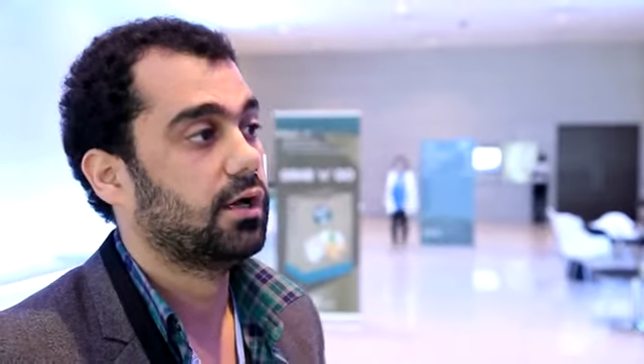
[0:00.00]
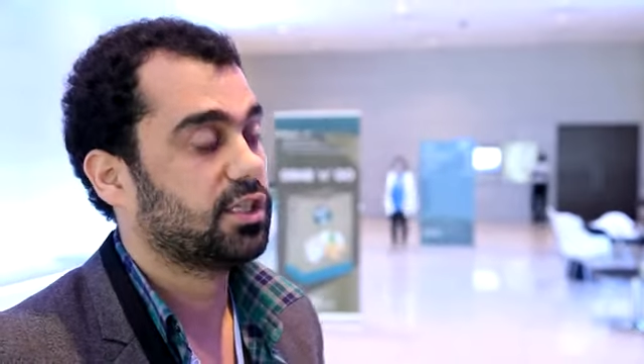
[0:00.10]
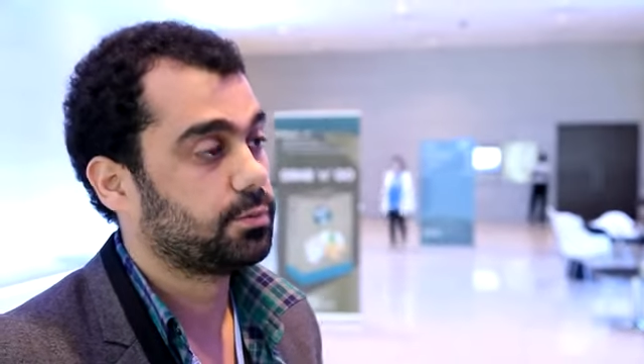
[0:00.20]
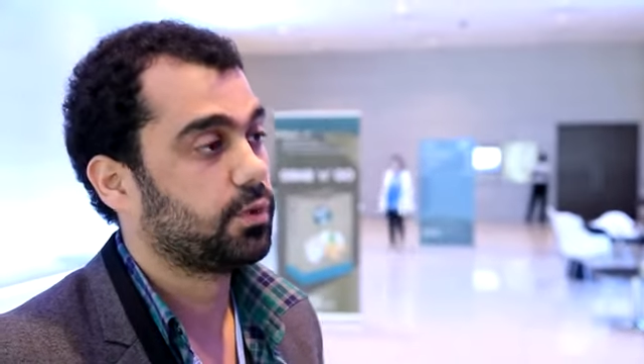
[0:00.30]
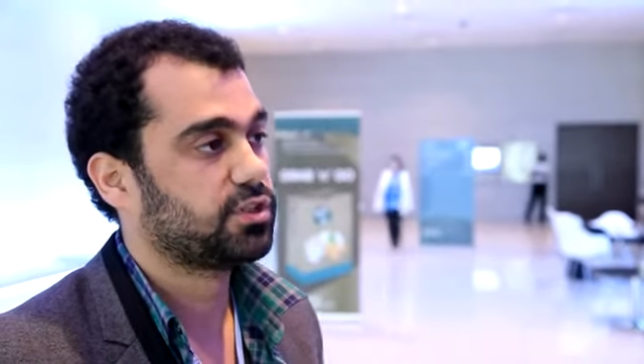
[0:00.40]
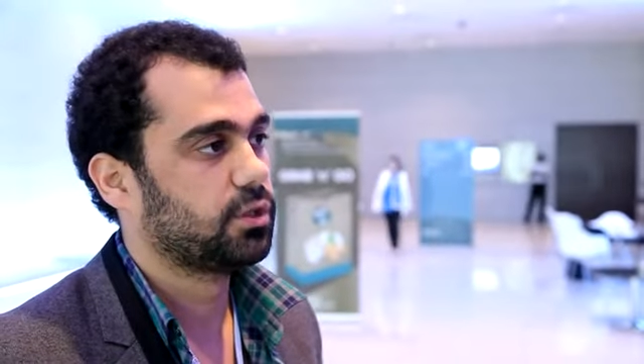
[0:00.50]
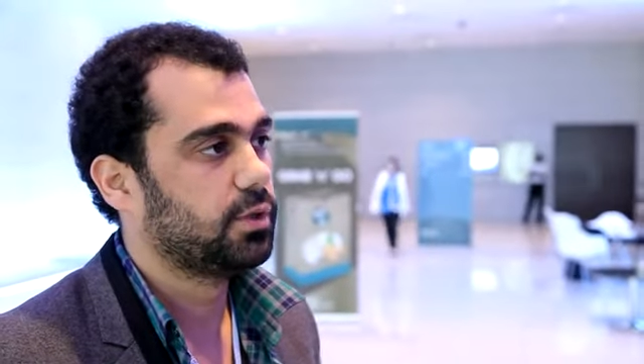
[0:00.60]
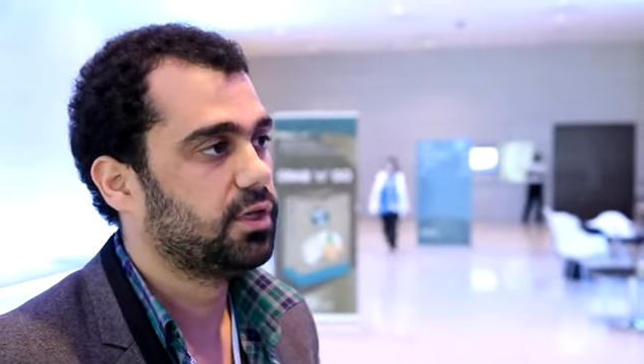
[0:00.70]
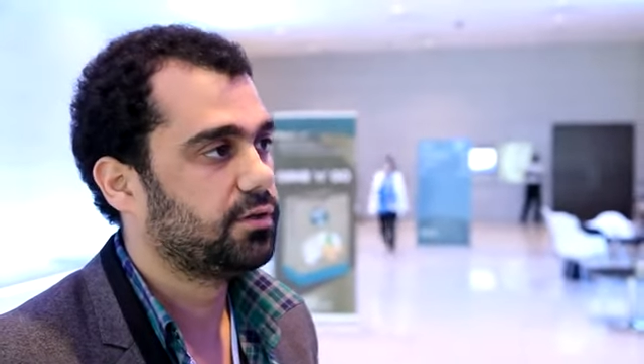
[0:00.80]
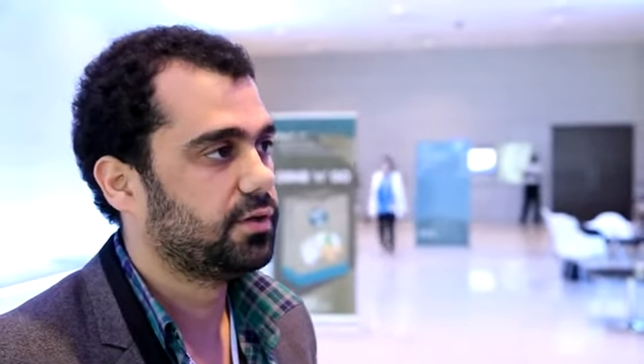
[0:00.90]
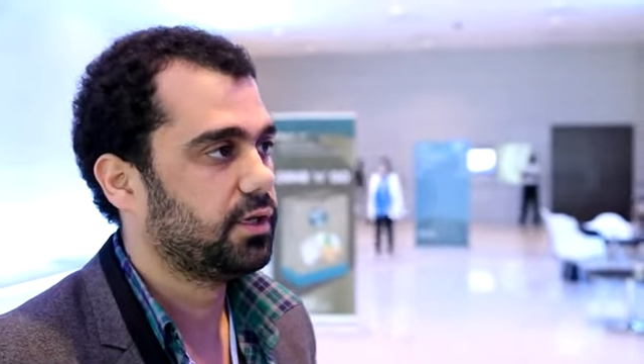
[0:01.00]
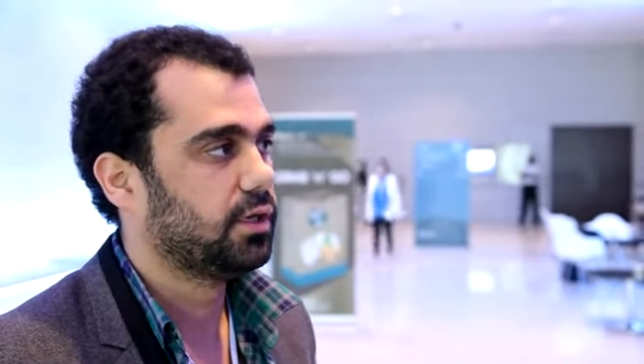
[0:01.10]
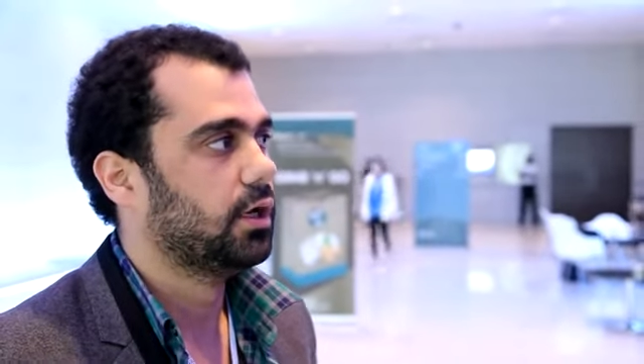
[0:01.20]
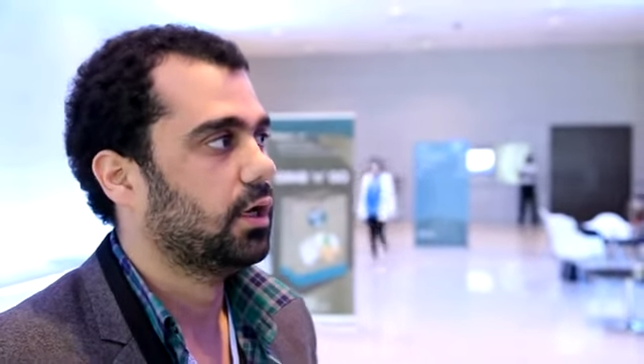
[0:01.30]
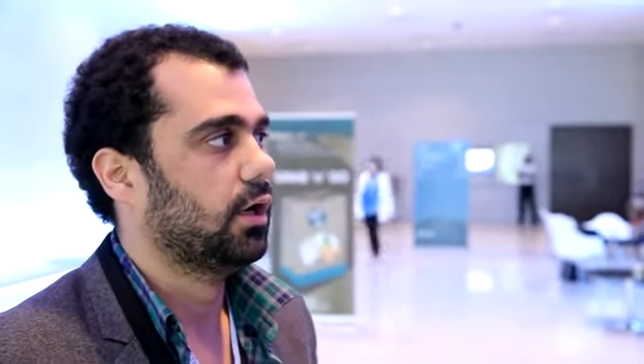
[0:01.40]
responsibility
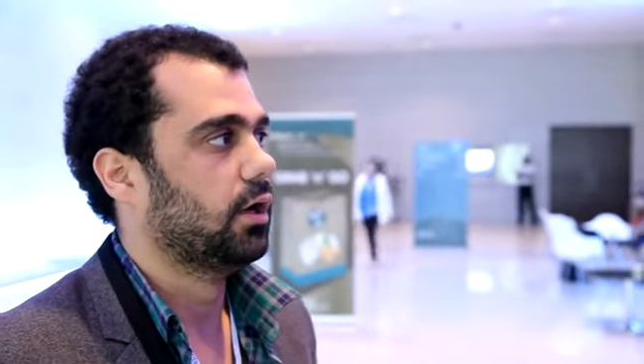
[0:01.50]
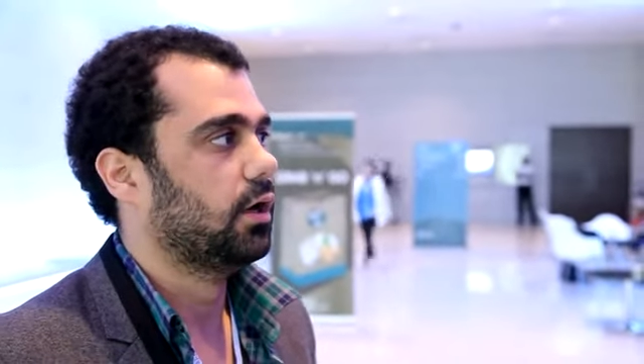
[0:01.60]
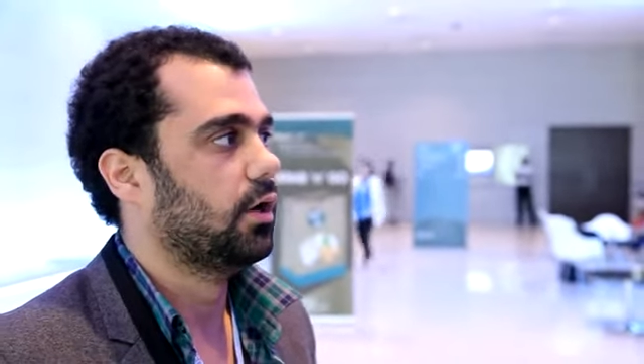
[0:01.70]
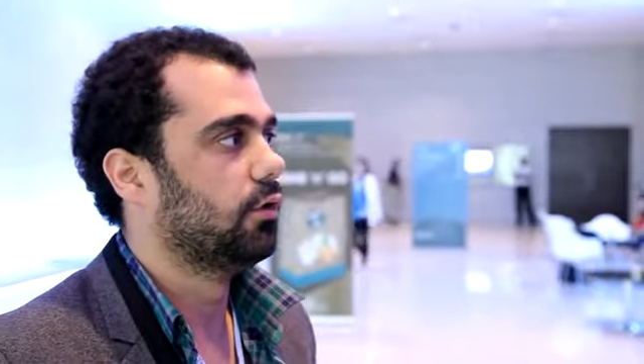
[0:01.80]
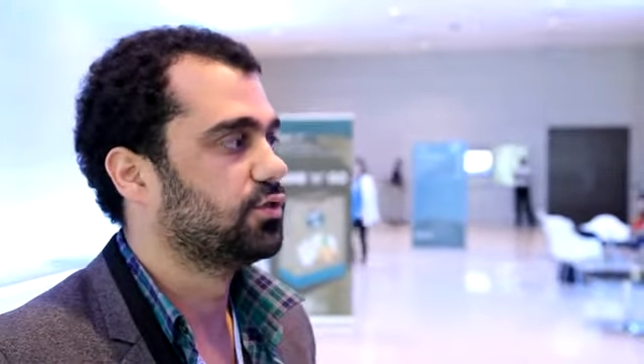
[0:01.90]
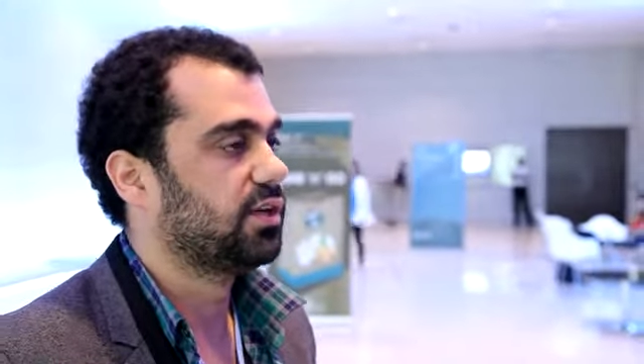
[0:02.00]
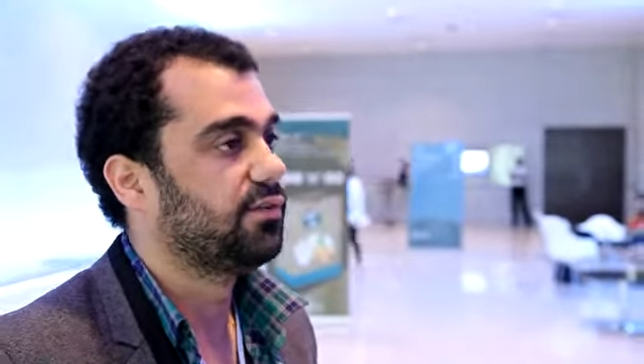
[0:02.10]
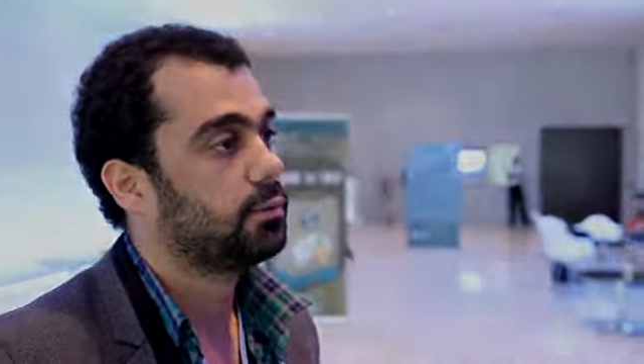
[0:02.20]
of saving